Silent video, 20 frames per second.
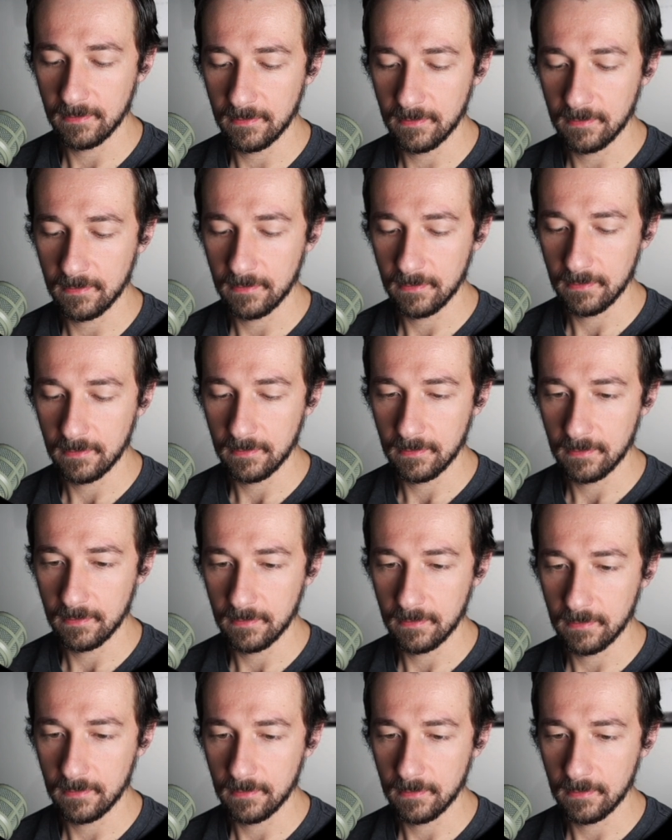
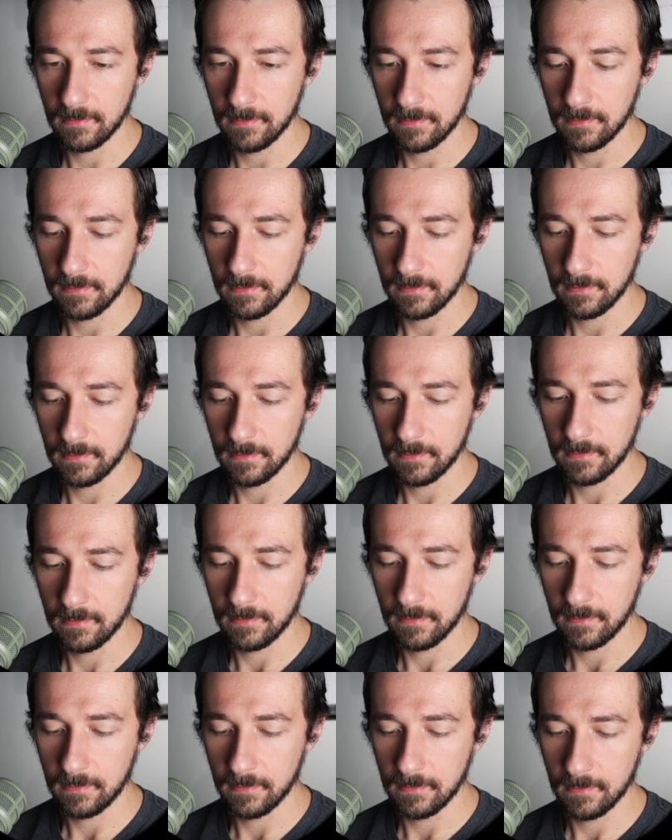
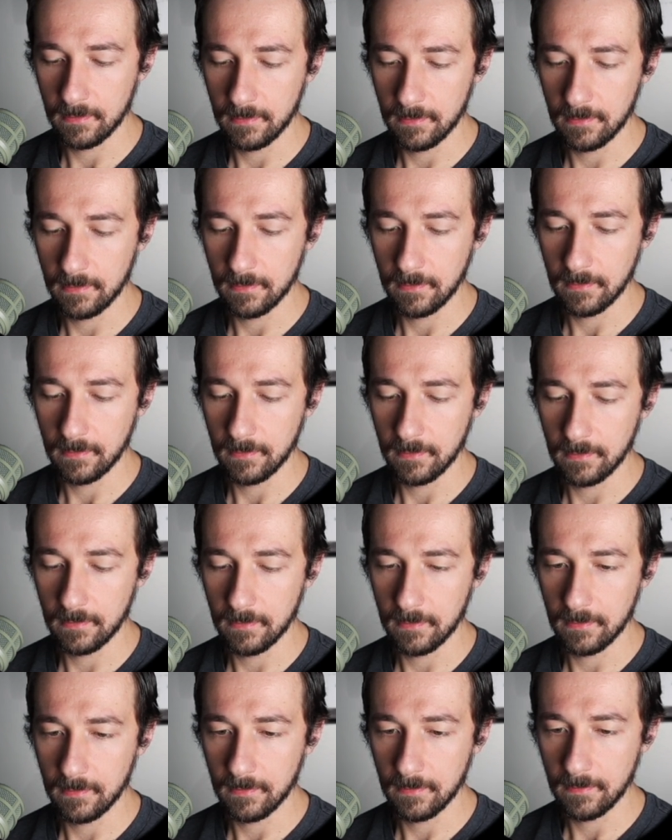
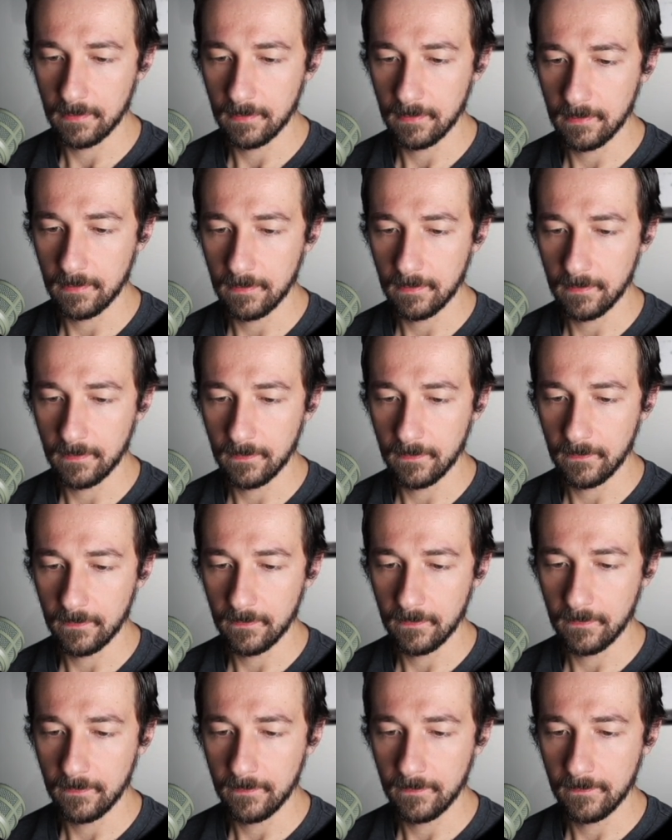
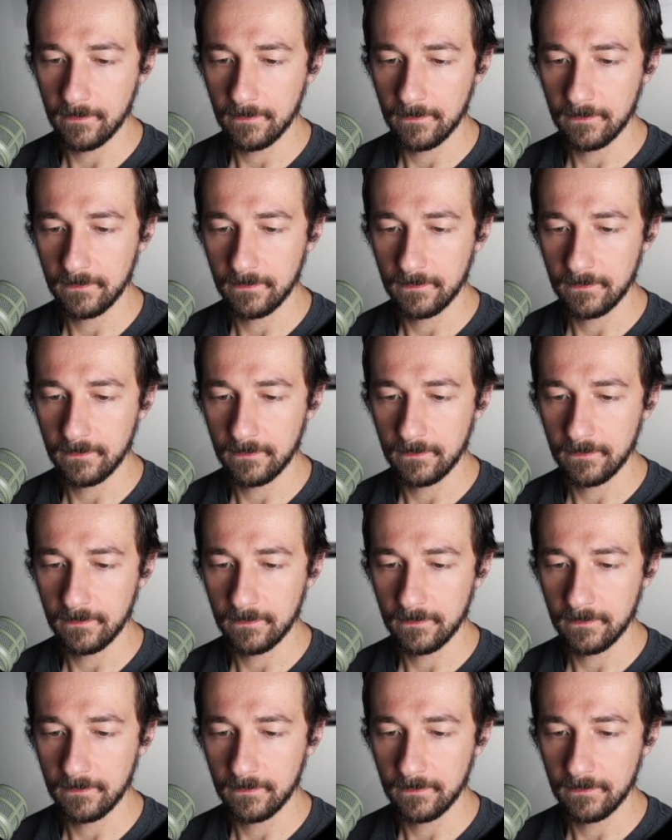[no speech]